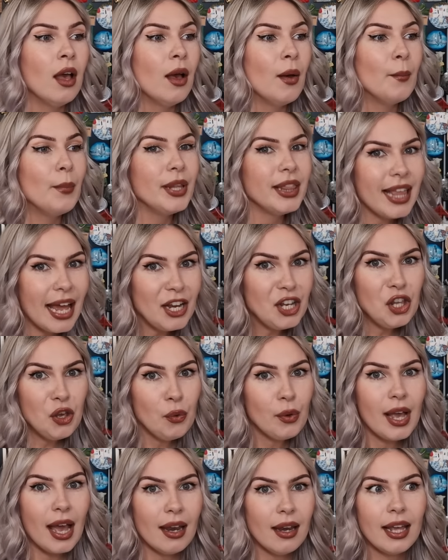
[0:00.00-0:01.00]
But then you
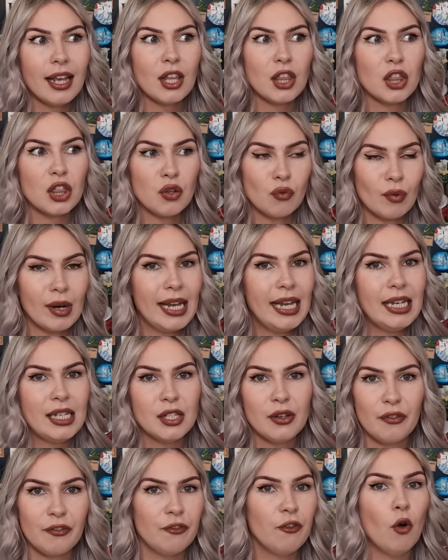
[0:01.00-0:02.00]
get like 3 to
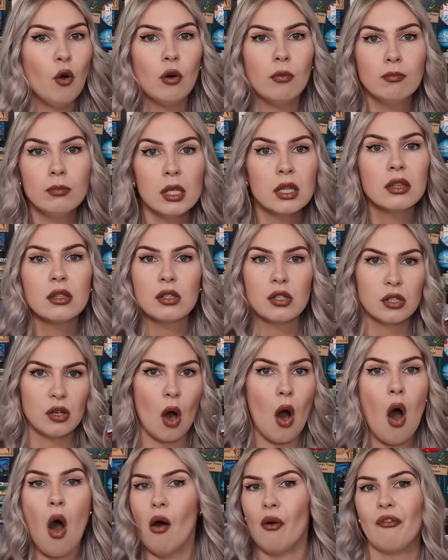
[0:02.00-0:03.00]
4 months
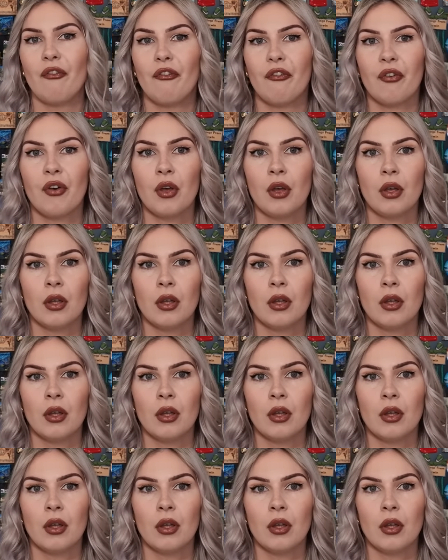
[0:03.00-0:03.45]
off.